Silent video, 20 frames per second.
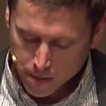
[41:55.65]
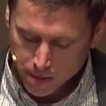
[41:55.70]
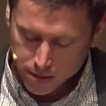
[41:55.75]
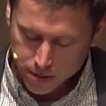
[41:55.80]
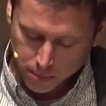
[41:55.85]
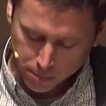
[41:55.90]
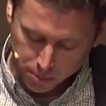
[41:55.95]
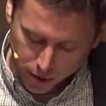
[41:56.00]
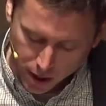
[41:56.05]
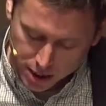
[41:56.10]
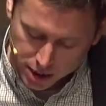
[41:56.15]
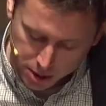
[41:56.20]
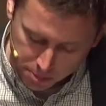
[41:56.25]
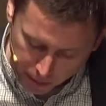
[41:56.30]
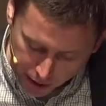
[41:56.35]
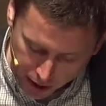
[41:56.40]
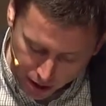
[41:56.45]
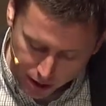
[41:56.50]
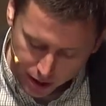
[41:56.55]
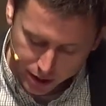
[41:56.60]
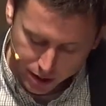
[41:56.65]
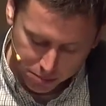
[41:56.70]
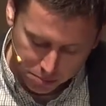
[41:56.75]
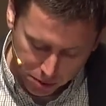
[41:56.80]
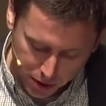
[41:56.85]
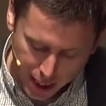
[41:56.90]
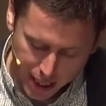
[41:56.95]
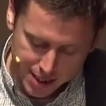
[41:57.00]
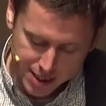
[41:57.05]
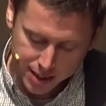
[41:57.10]
The prosperity and
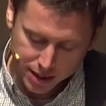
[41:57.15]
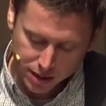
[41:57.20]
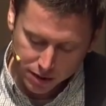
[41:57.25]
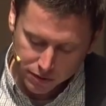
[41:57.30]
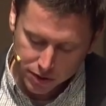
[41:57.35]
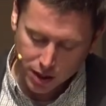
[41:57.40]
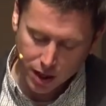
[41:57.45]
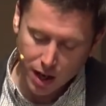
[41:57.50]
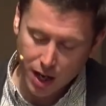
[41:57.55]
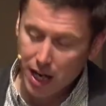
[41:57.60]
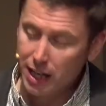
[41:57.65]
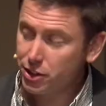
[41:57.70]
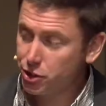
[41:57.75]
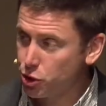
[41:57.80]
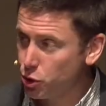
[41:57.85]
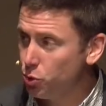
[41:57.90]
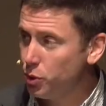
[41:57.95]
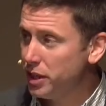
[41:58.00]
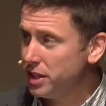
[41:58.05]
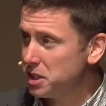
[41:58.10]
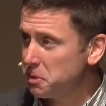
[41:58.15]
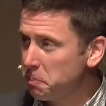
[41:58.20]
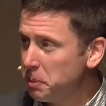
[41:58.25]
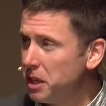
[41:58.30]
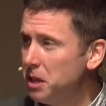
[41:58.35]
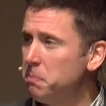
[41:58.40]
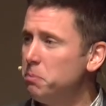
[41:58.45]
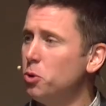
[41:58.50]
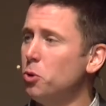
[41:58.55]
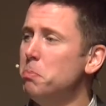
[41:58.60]
blessing of God to his
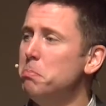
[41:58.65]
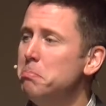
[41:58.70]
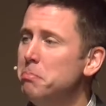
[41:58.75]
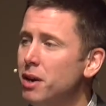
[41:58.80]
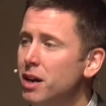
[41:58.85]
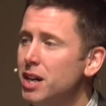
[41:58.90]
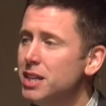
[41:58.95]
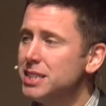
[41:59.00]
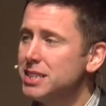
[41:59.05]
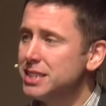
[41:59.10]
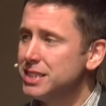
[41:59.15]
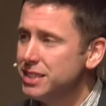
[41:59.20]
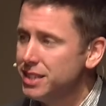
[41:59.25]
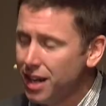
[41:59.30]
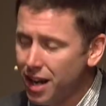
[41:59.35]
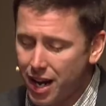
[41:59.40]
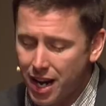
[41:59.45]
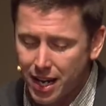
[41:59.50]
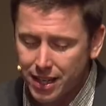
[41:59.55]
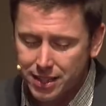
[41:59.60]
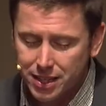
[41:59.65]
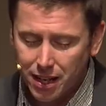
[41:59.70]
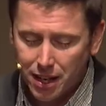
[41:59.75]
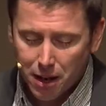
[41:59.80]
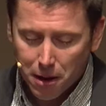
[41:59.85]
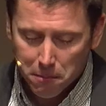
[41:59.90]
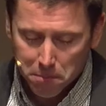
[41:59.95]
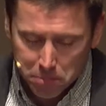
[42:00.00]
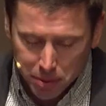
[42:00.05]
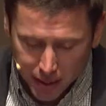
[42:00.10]
people must not
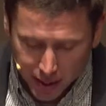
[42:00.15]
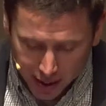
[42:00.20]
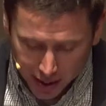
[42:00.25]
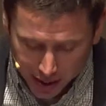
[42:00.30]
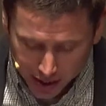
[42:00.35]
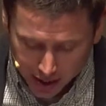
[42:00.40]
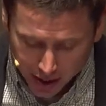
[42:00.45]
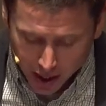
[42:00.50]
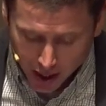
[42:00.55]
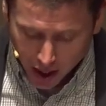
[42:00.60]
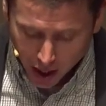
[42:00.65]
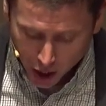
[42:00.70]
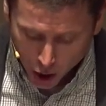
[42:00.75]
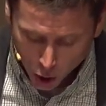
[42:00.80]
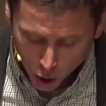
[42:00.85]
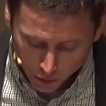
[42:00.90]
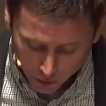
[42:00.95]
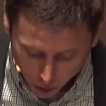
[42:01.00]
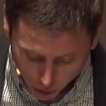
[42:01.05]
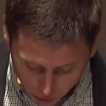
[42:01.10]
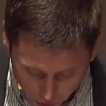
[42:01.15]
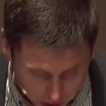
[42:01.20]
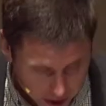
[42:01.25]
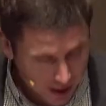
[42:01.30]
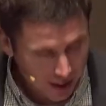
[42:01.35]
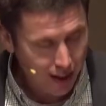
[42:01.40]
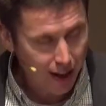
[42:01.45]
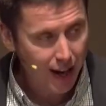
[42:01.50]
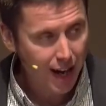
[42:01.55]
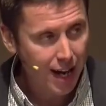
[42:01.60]
be
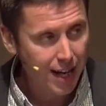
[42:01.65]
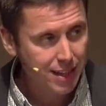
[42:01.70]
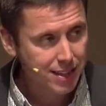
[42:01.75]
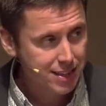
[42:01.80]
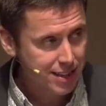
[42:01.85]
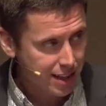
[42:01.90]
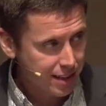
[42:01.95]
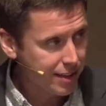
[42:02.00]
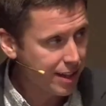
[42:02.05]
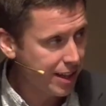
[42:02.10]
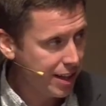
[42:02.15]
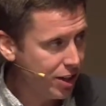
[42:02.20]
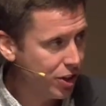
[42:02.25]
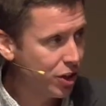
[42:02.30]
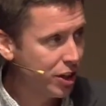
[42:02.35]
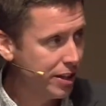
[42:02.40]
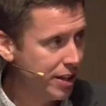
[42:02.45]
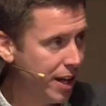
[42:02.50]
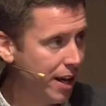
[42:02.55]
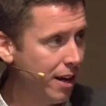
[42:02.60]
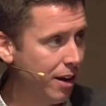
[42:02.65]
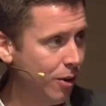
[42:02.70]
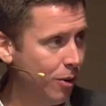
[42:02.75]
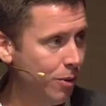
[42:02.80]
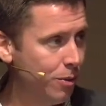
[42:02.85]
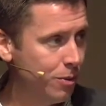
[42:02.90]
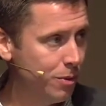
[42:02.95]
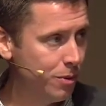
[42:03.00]
overrealized in the here and now.